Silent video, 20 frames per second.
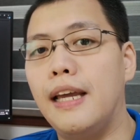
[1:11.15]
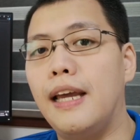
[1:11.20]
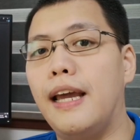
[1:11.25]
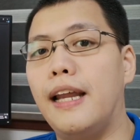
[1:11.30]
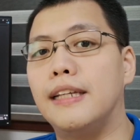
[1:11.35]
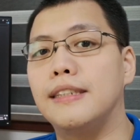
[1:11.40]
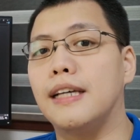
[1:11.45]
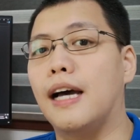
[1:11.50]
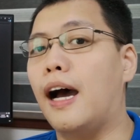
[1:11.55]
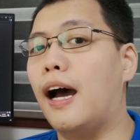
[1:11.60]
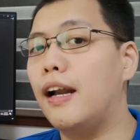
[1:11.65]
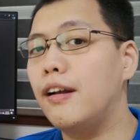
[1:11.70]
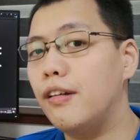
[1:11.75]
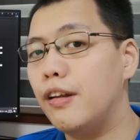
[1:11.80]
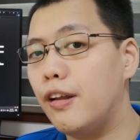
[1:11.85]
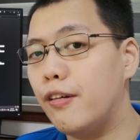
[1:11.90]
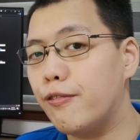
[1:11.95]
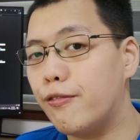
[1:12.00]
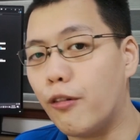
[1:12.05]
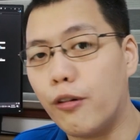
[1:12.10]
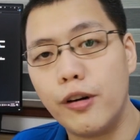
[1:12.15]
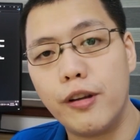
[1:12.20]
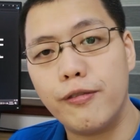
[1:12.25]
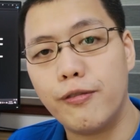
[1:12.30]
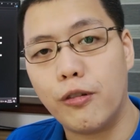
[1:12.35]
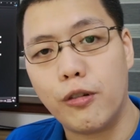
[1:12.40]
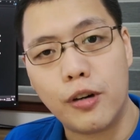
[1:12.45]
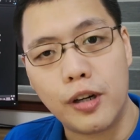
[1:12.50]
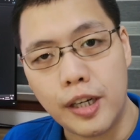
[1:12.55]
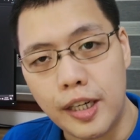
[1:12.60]
It is
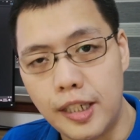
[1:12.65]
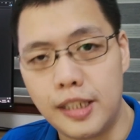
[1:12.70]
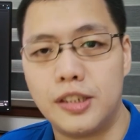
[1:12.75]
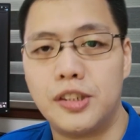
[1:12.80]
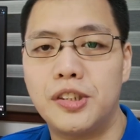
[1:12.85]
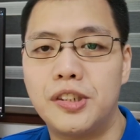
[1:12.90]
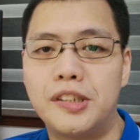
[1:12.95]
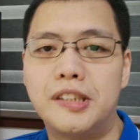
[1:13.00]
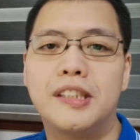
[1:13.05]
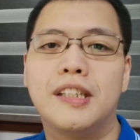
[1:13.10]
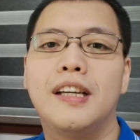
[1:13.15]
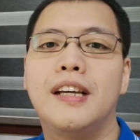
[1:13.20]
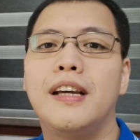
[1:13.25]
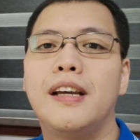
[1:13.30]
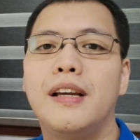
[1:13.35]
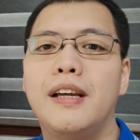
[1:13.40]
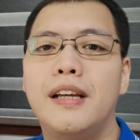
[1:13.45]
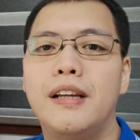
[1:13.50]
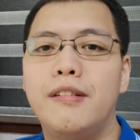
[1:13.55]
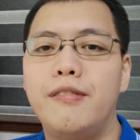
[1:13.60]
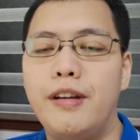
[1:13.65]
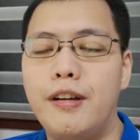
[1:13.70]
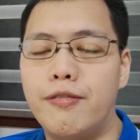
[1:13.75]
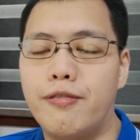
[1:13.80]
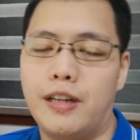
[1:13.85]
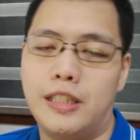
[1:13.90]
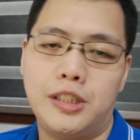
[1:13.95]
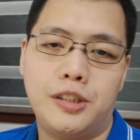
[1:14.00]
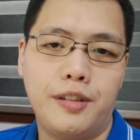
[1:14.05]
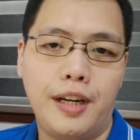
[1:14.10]
144 Hertz
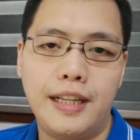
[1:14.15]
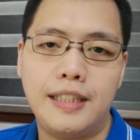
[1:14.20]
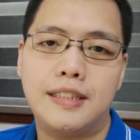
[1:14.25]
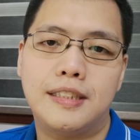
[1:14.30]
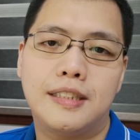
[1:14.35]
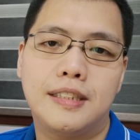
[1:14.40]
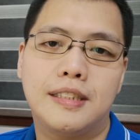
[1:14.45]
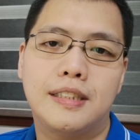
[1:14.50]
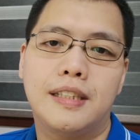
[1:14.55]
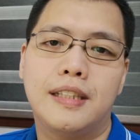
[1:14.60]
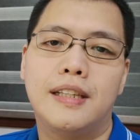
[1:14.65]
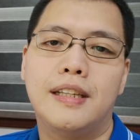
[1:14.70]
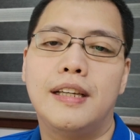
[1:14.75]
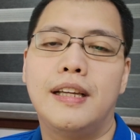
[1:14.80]
refresh rates.